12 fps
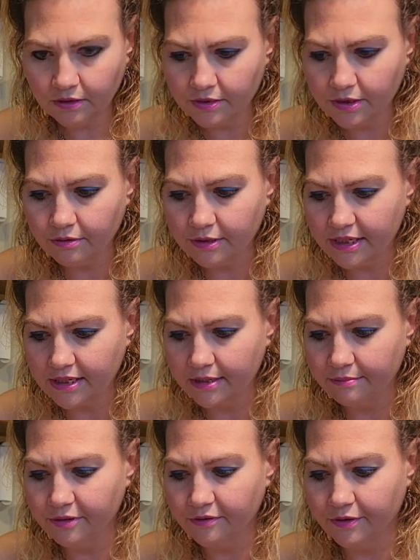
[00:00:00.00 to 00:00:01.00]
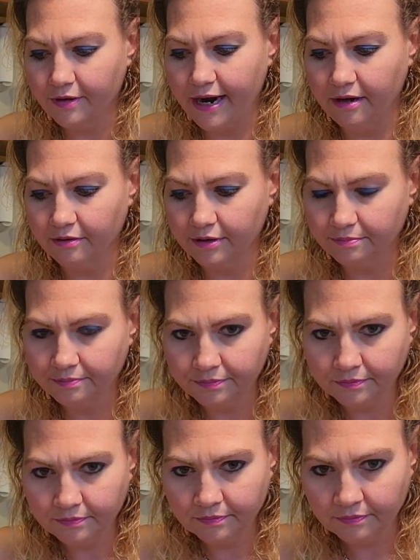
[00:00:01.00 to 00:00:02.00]
so it doesn't move around.
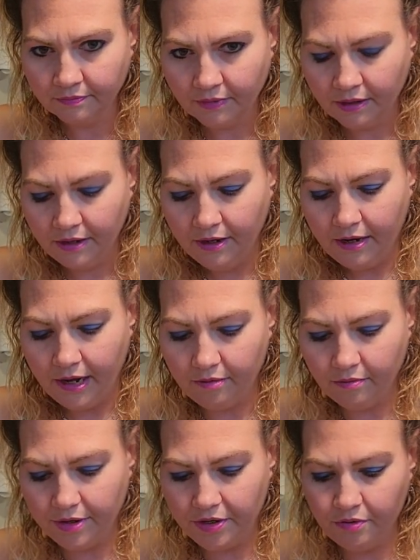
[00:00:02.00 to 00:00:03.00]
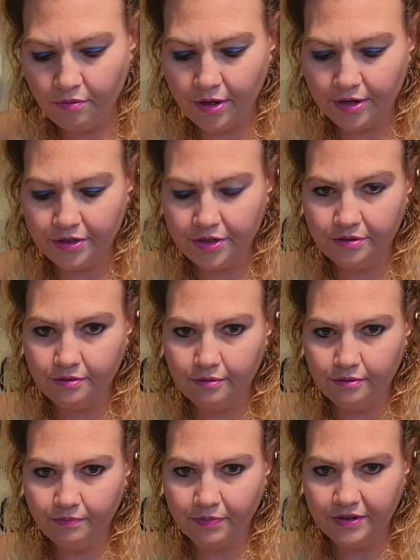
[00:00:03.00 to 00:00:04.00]
And what you want to
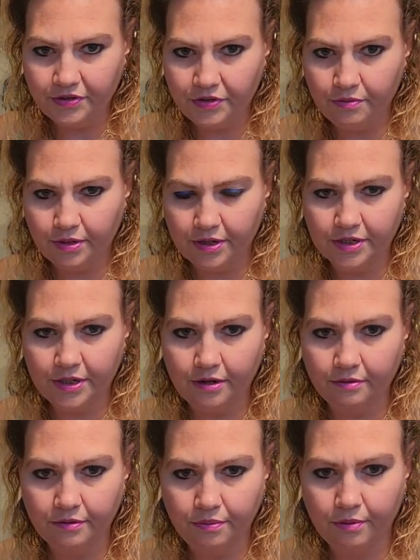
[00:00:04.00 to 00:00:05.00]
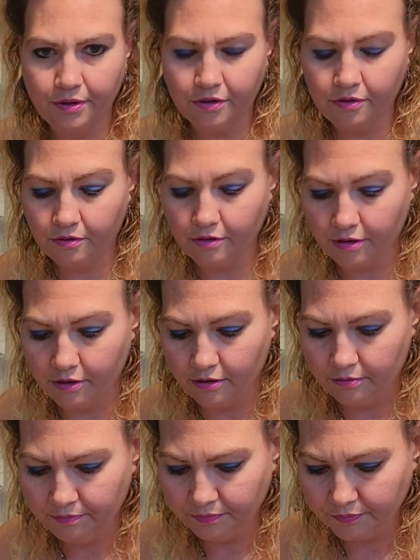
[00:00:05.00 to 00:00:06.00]
do is you want to start with one corner,